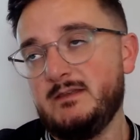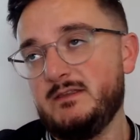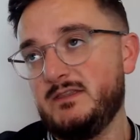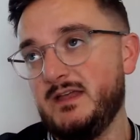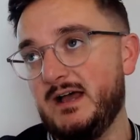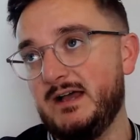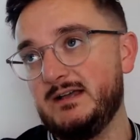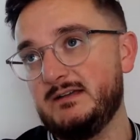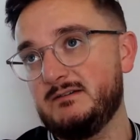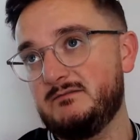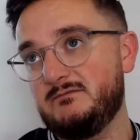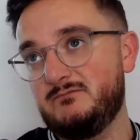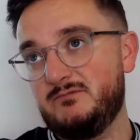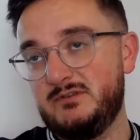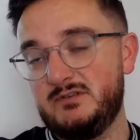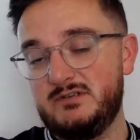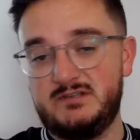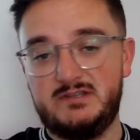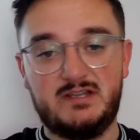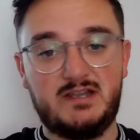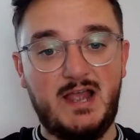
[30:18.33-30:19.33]
that
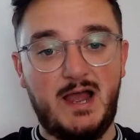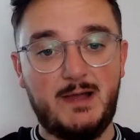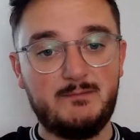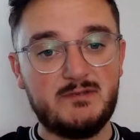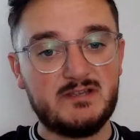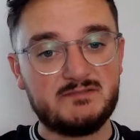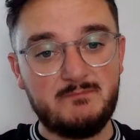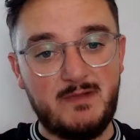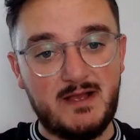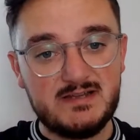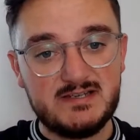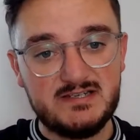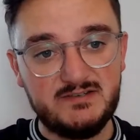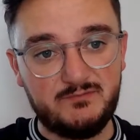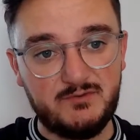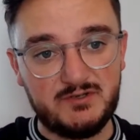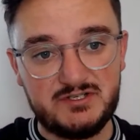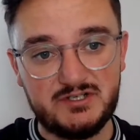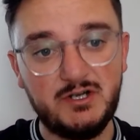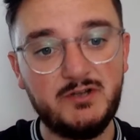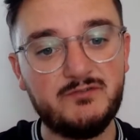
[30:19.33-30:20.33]
the gap is massive,
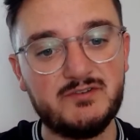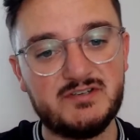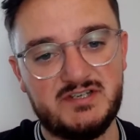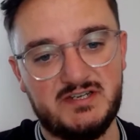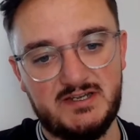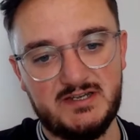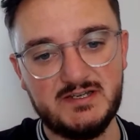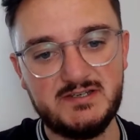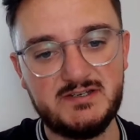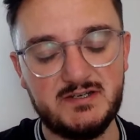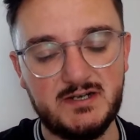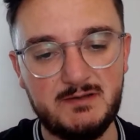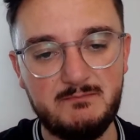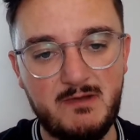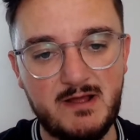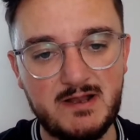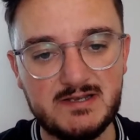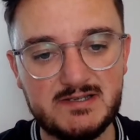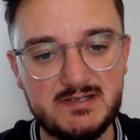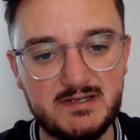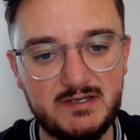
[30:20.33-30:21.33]
which it obviously is. You know,
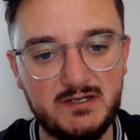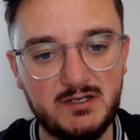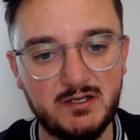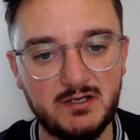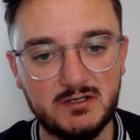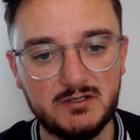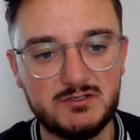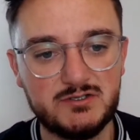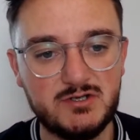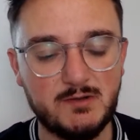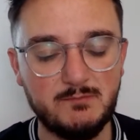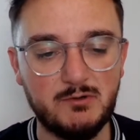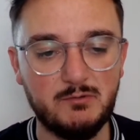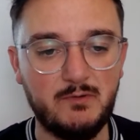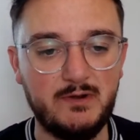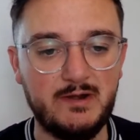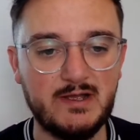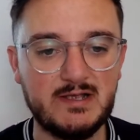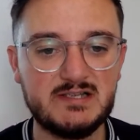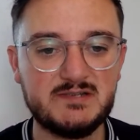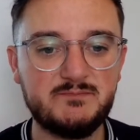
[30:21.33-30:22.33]
Man City are treble
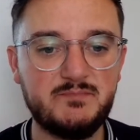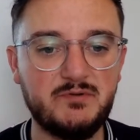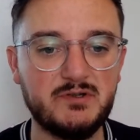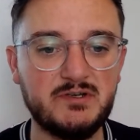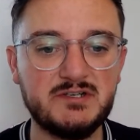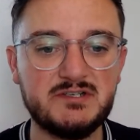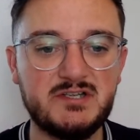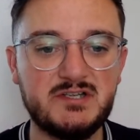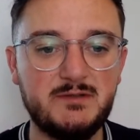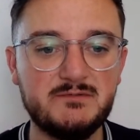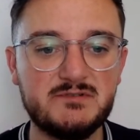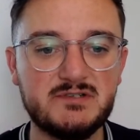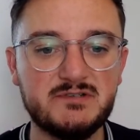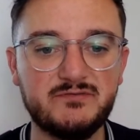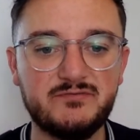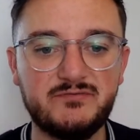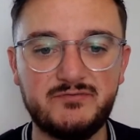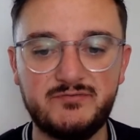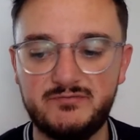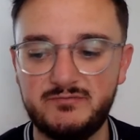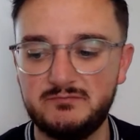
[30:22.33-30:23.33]
winners, but in terms
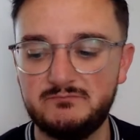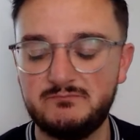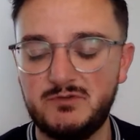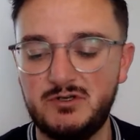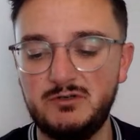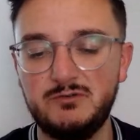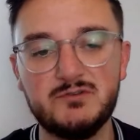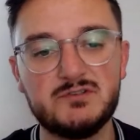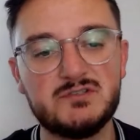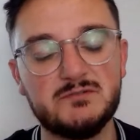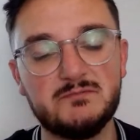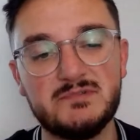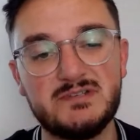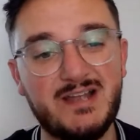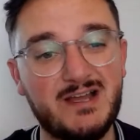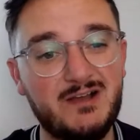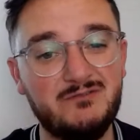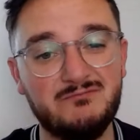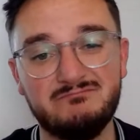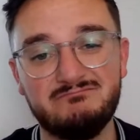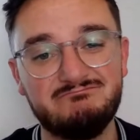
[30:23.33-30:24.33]
of closing them
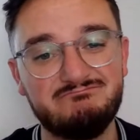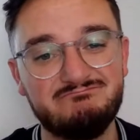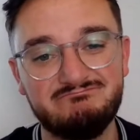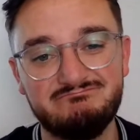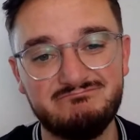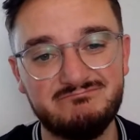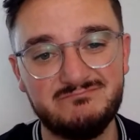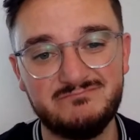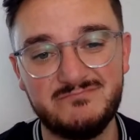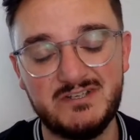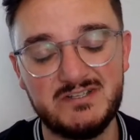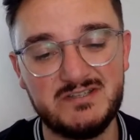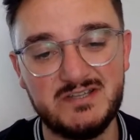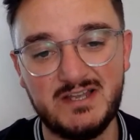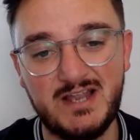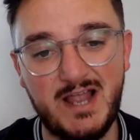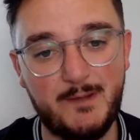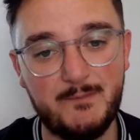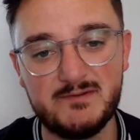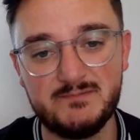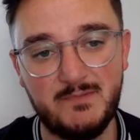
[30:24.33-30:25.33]
down, the
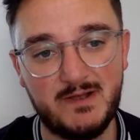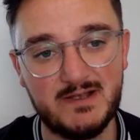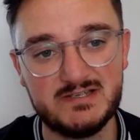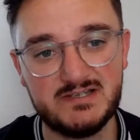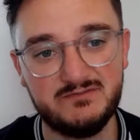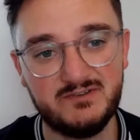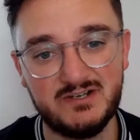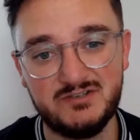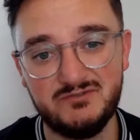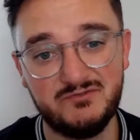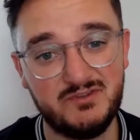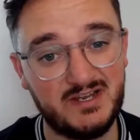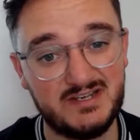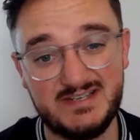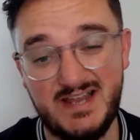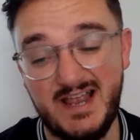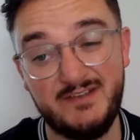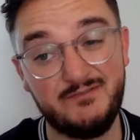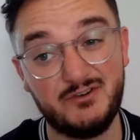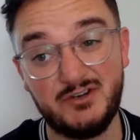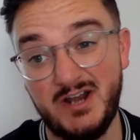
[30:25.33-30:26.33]
gap's massive, and I don't think it's
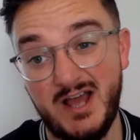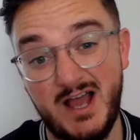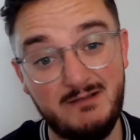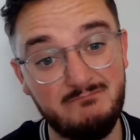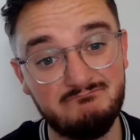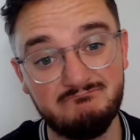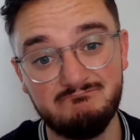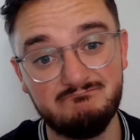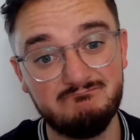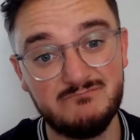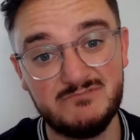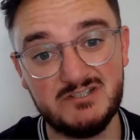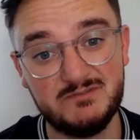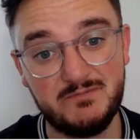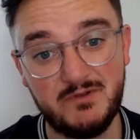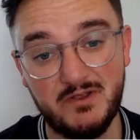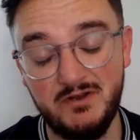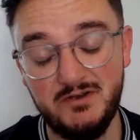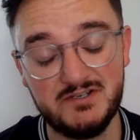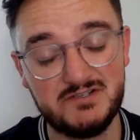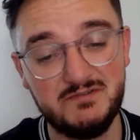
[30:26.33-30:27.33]
ever going to happen, to
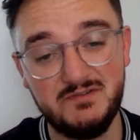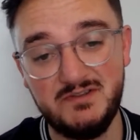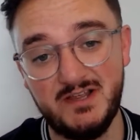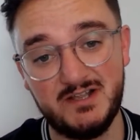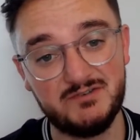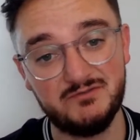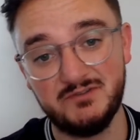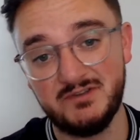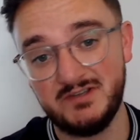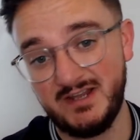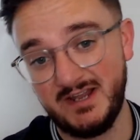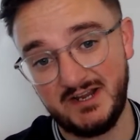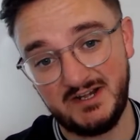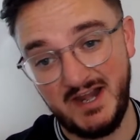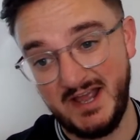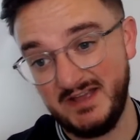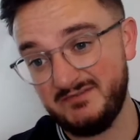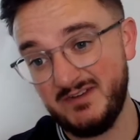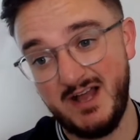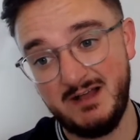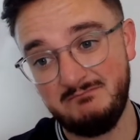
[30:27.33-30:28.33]
be honest with you. I don't think it can
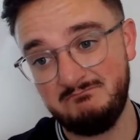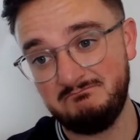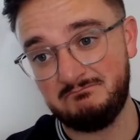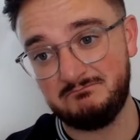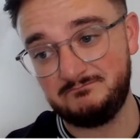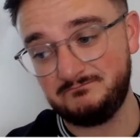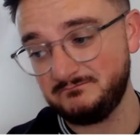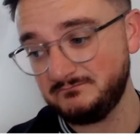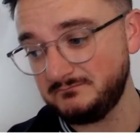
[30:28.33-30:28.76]
ever happen.